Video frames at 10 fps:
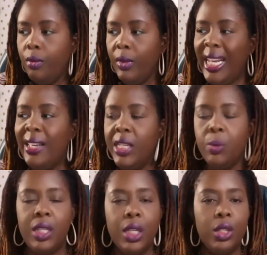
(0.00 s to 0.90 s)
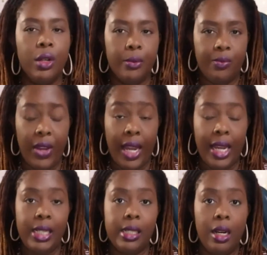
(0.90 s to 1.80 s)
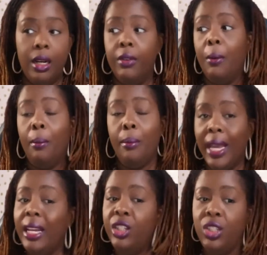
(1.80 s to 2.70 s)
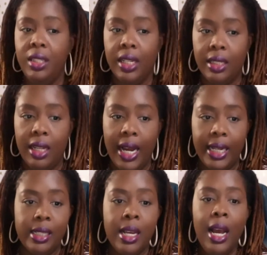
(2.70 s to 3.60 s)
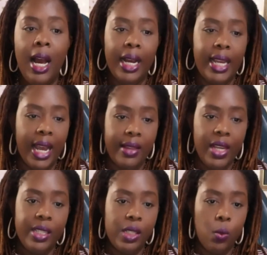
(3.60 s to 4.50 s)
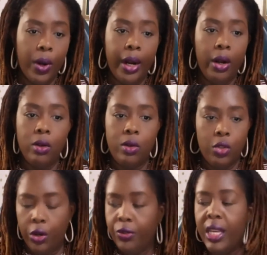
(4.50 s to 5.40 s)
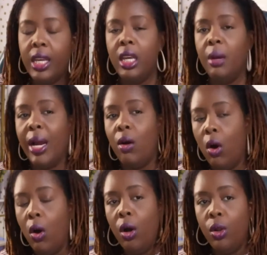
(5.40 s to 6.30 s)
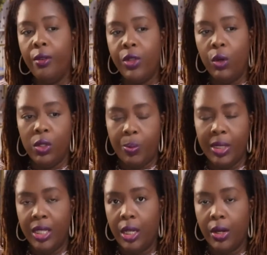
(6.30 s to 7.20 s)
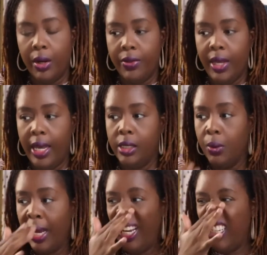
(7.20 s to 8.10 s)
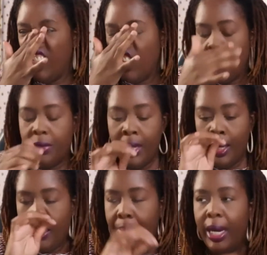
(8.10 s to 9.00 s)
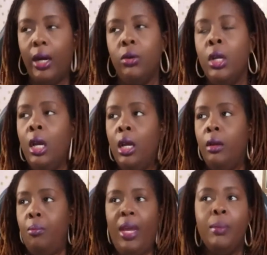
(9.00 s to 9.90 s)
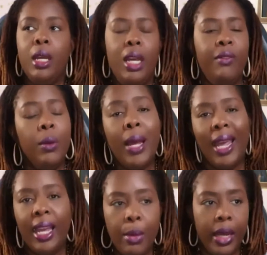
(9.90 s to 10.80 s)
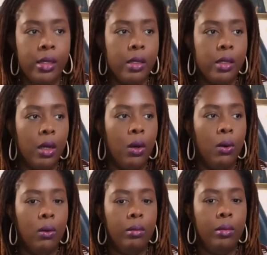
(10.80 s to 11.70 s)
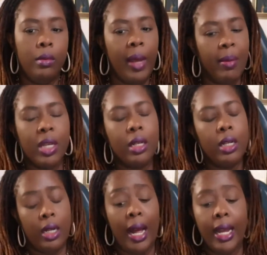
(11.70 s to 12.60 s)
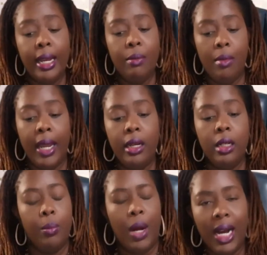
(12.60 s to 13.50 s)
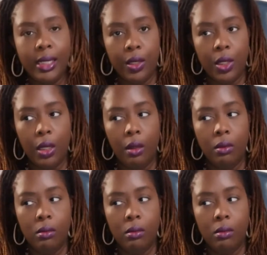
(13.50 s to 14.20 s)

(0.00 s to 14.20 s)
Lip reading: in this particular phase of managing the clients, again, this is where you're thinking about all of those particular things. Okay. So you're thinking about maybe even payments. So maybe the client made a deposit to you,